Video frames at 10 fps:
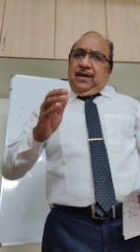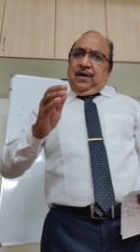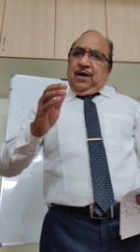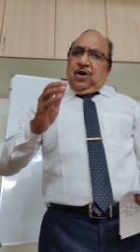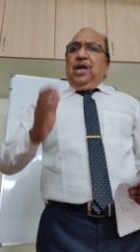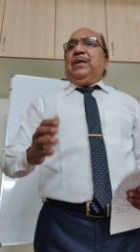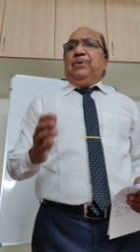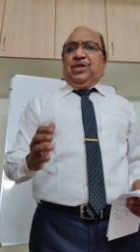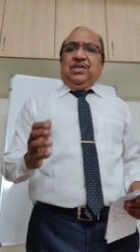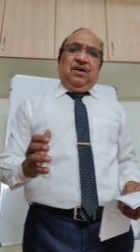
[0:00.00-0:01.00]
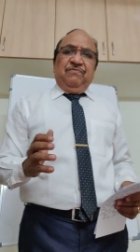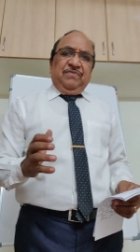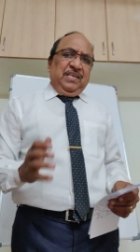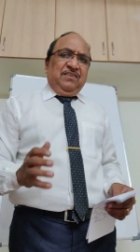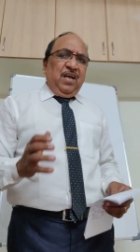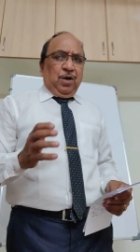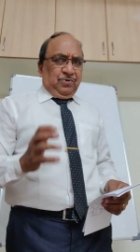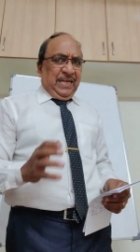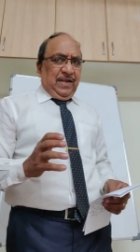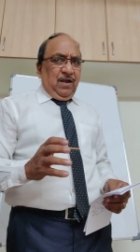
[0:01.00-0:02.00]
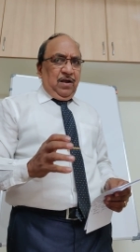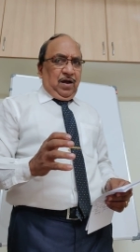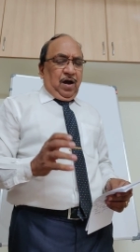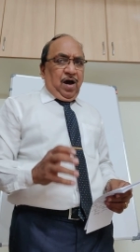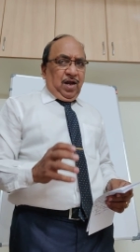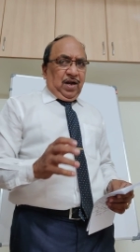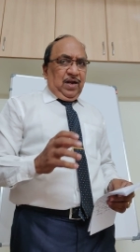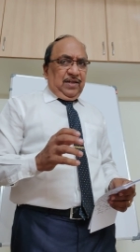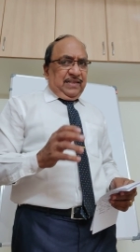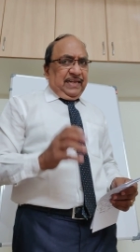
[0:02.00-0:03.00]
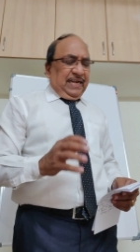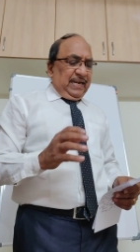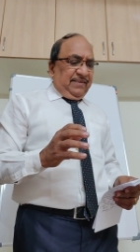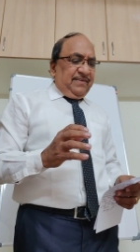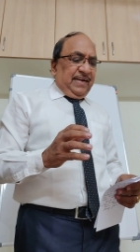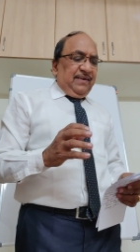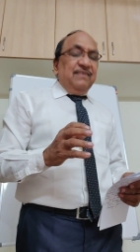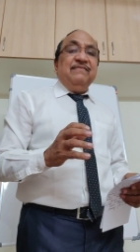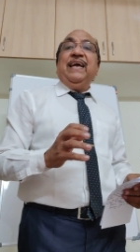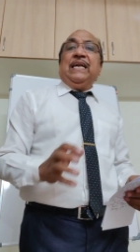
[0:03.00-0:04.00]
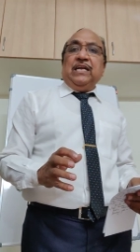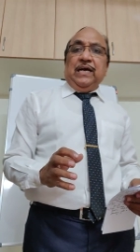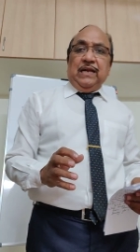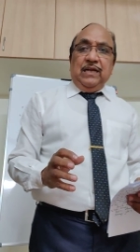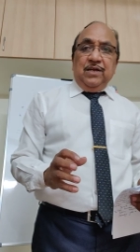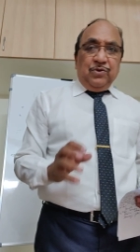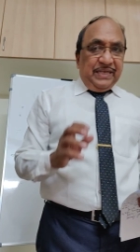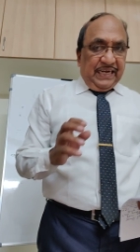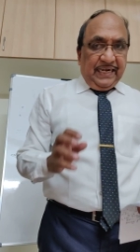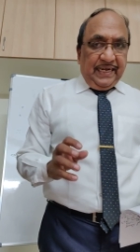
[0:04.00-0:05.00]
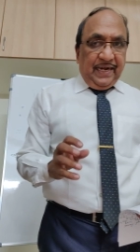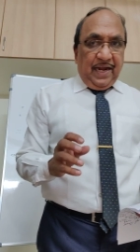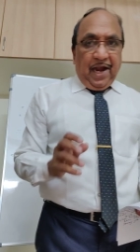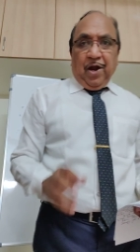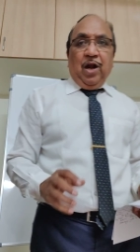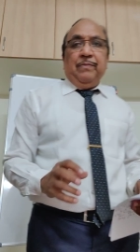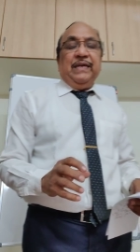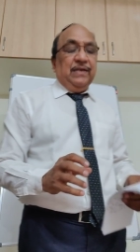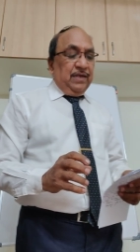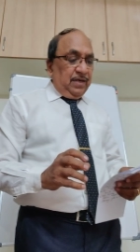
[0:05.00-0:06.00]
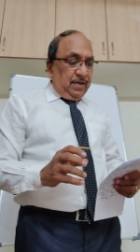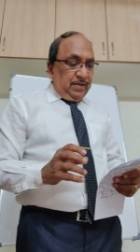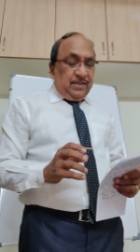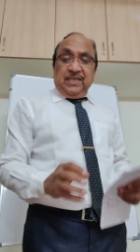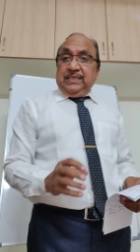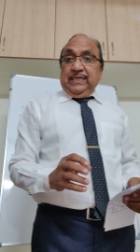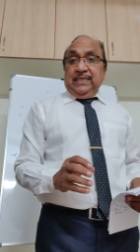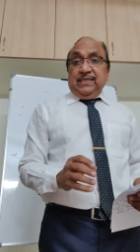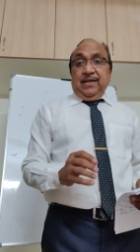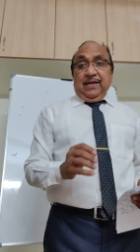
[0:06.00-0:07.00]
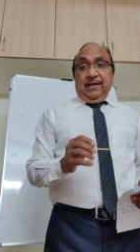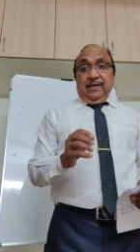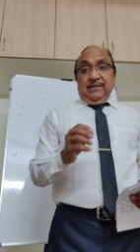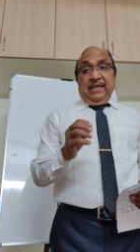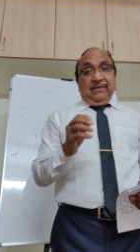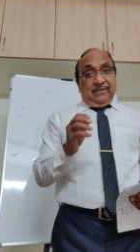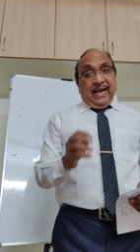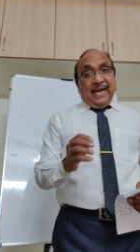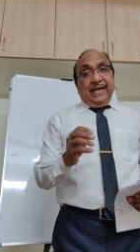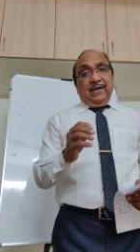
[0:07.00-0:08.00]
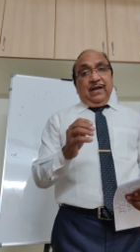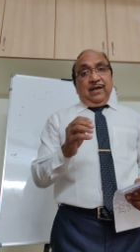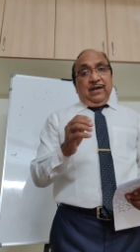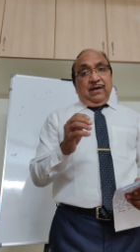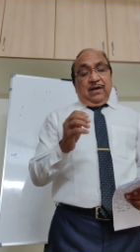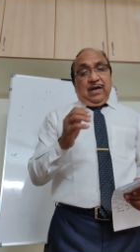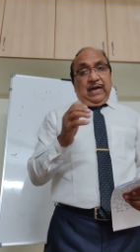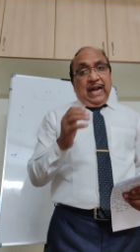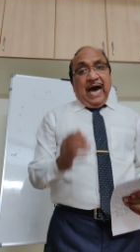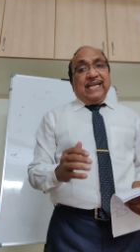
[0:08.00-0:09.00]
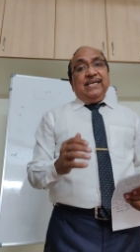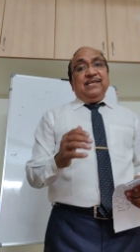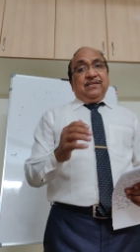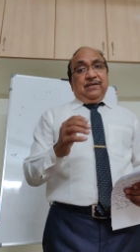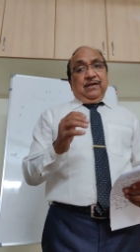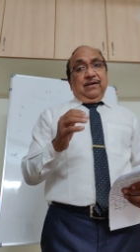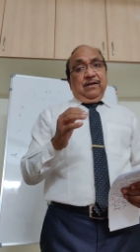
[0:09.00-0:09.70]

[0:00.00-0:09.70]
contribution of this housing or the real estate sector to the Indian economy. This is the second largest